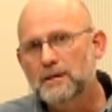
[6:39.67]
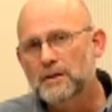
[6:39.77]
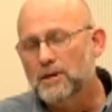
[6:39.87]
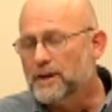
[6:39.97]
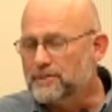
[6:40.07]

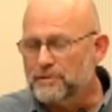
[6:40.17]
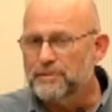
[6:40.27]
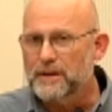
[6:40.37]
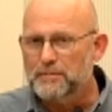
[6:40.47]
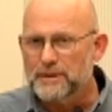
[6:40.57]
In lots of
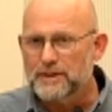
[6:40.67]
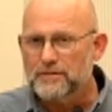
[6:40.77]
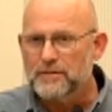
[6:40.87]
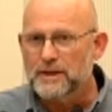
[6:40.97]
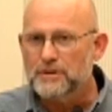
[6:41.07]

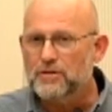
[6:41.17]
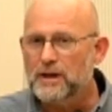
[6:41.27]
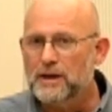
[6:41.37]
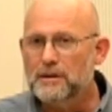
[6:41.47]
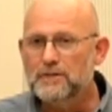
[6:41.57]
families, a
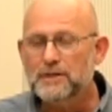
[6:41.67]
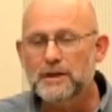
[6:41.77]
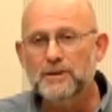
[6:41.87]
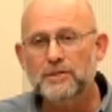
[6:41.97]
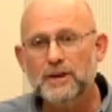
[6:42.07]
child
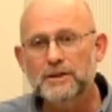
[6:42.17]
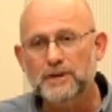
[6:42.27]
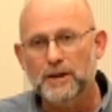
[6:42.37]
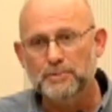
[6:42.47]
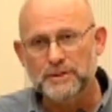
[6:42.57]
is
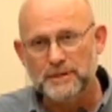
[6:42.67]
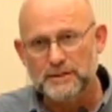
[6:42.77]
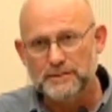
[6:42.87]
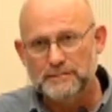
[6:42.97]
adopted.